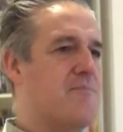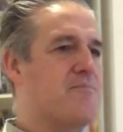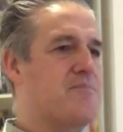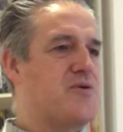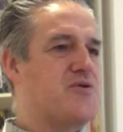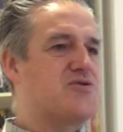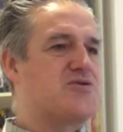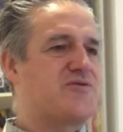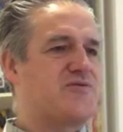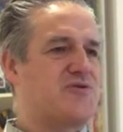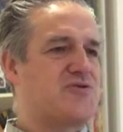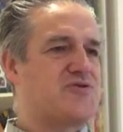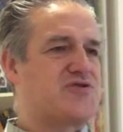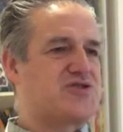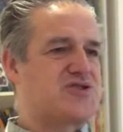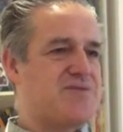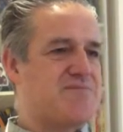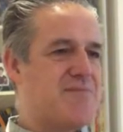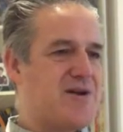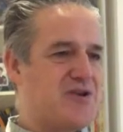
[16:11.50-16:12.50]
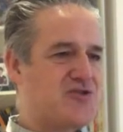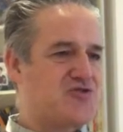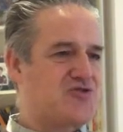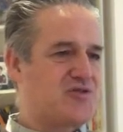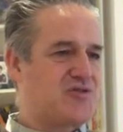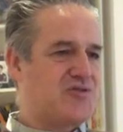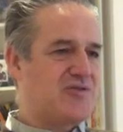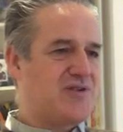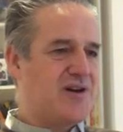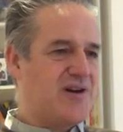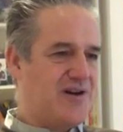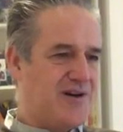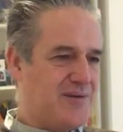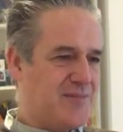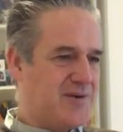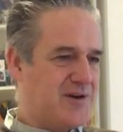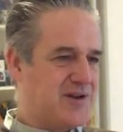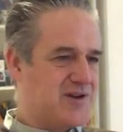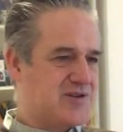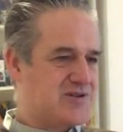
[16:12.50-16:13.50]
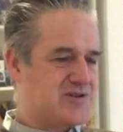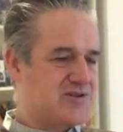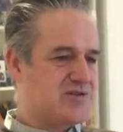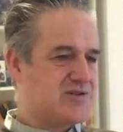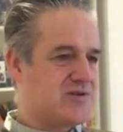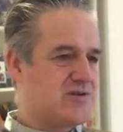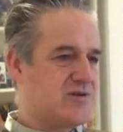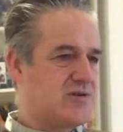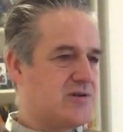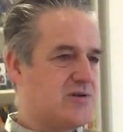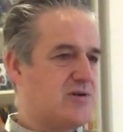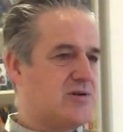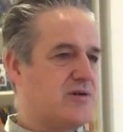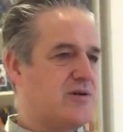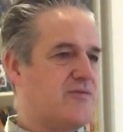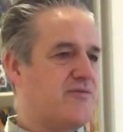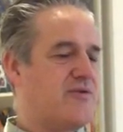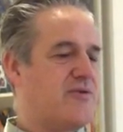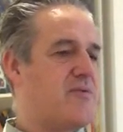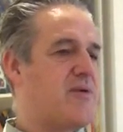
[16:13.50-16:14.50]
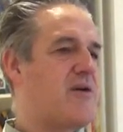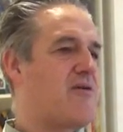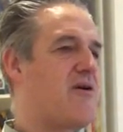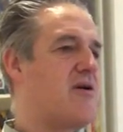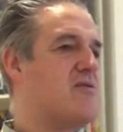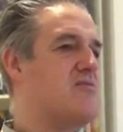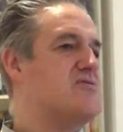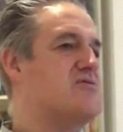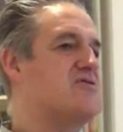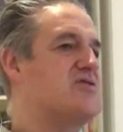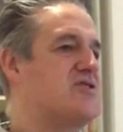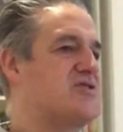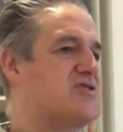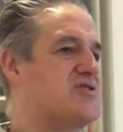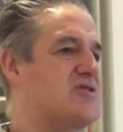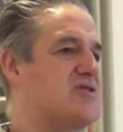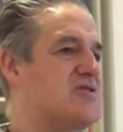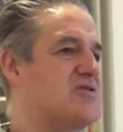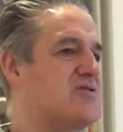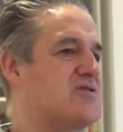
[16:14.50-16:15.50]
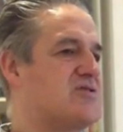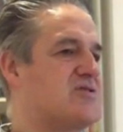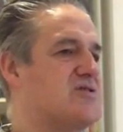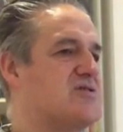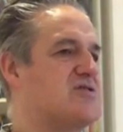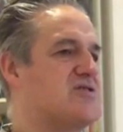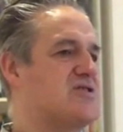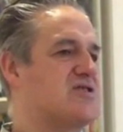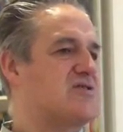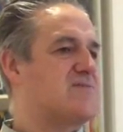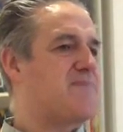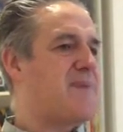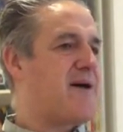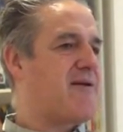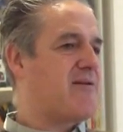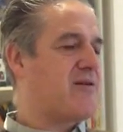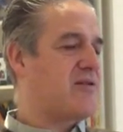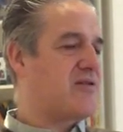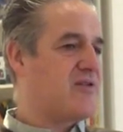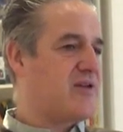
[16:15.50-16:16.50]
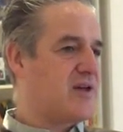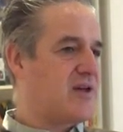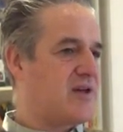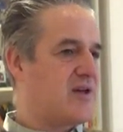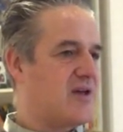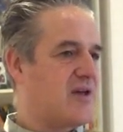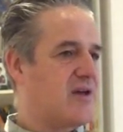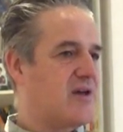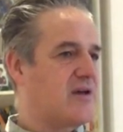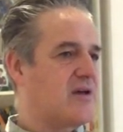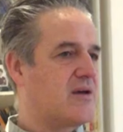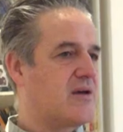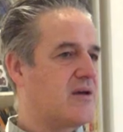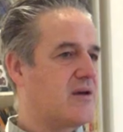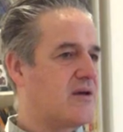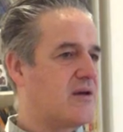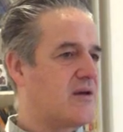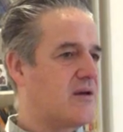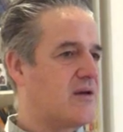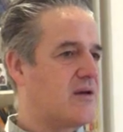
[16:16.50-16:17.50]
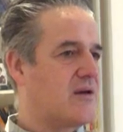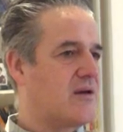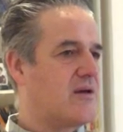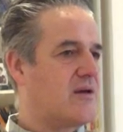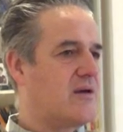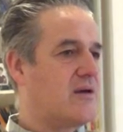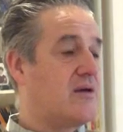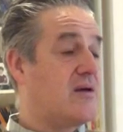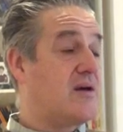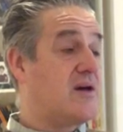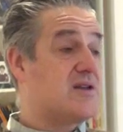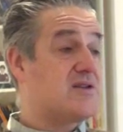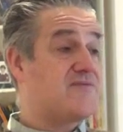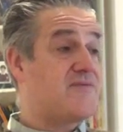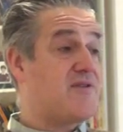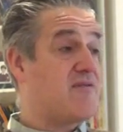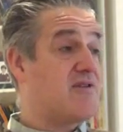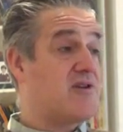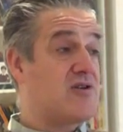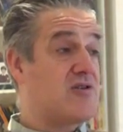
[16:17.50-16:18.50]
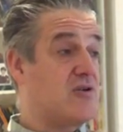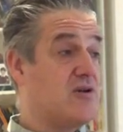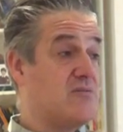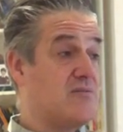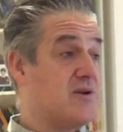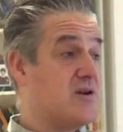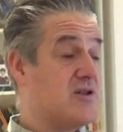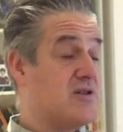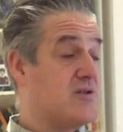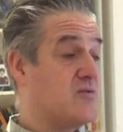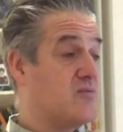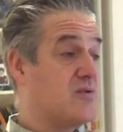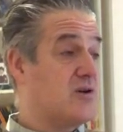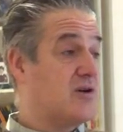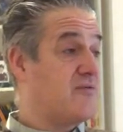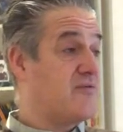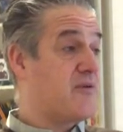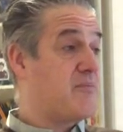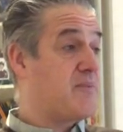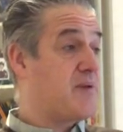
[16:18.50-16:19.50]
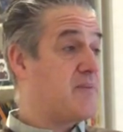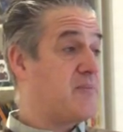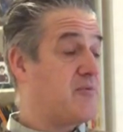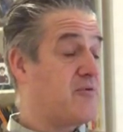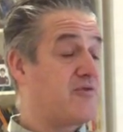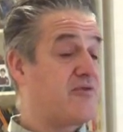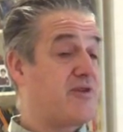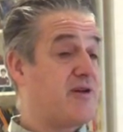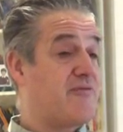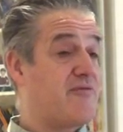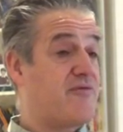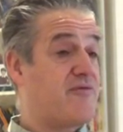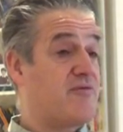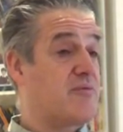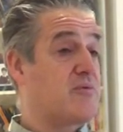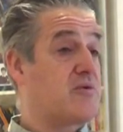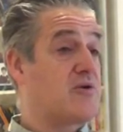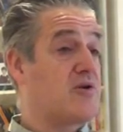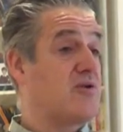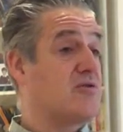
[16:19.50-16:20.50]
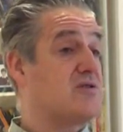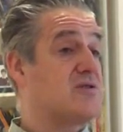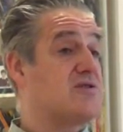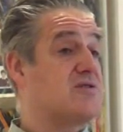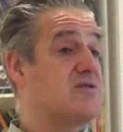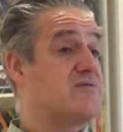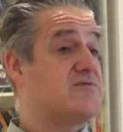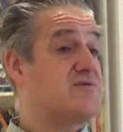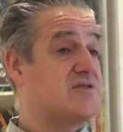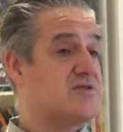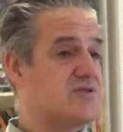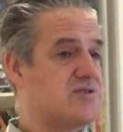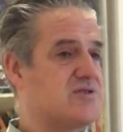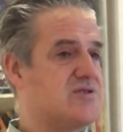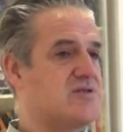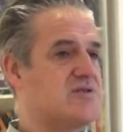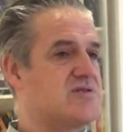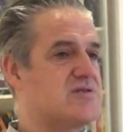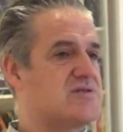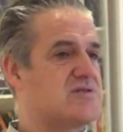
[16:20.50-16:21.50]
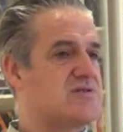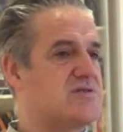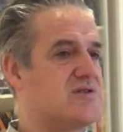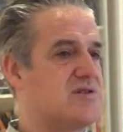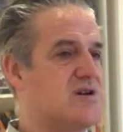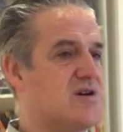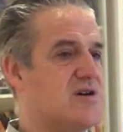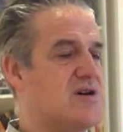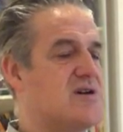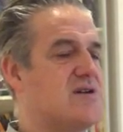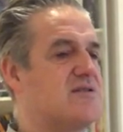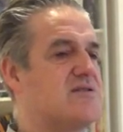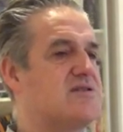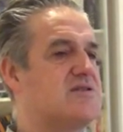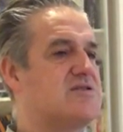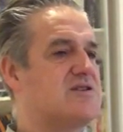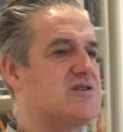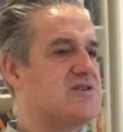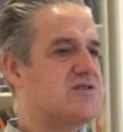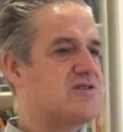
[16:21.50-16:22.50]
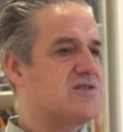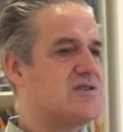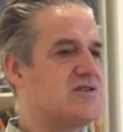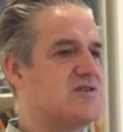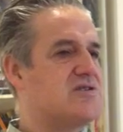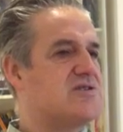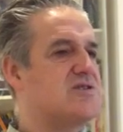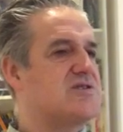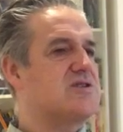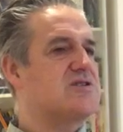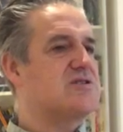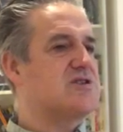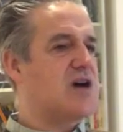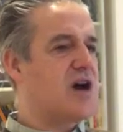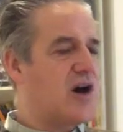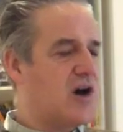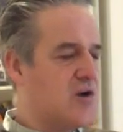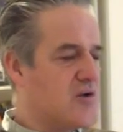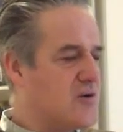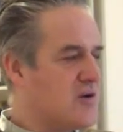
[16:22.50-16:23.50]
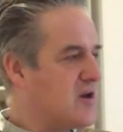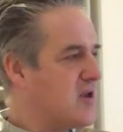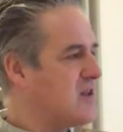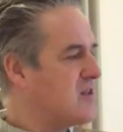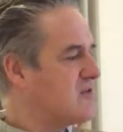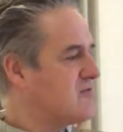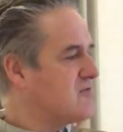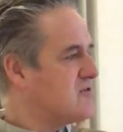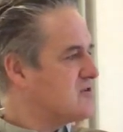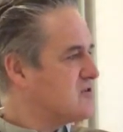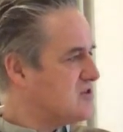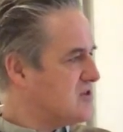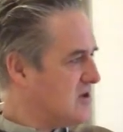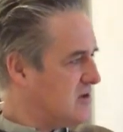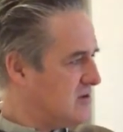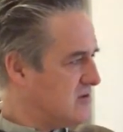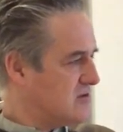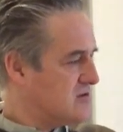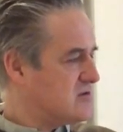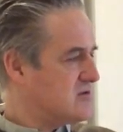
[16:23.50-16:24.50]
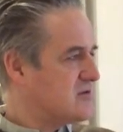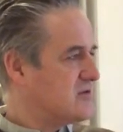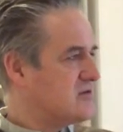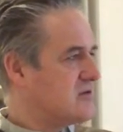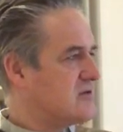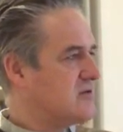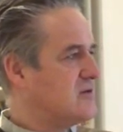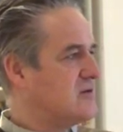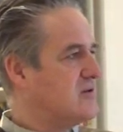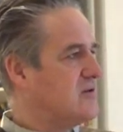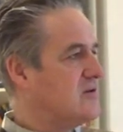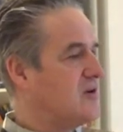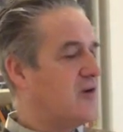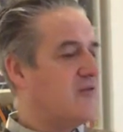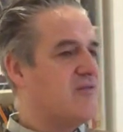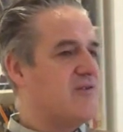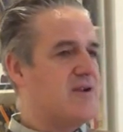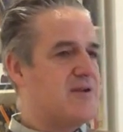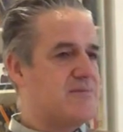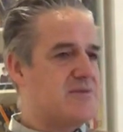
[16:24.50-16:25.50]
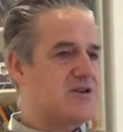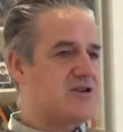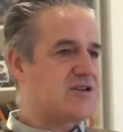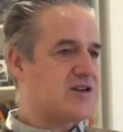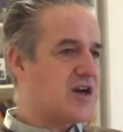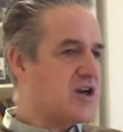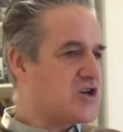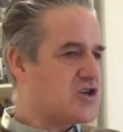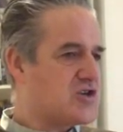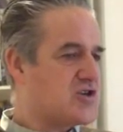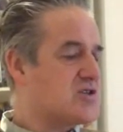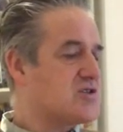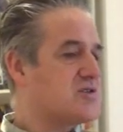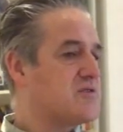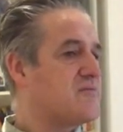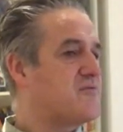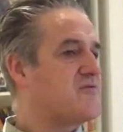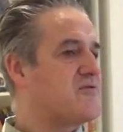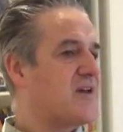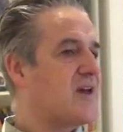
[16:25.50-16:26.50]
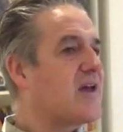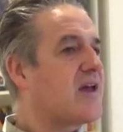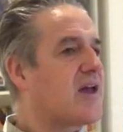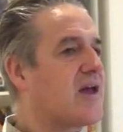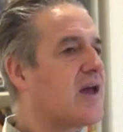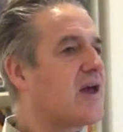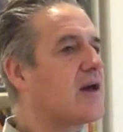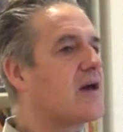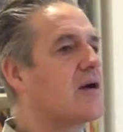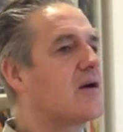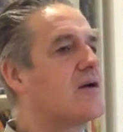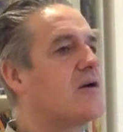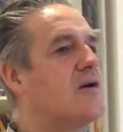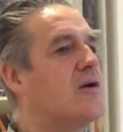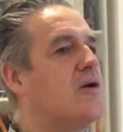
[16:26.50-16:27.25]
beautiful, symmetrical harmonies from their own dissonance and disparate thinking it's very common in the world that people suffer from cognitive dissonance. The dissonance is only the result of limitations of thinking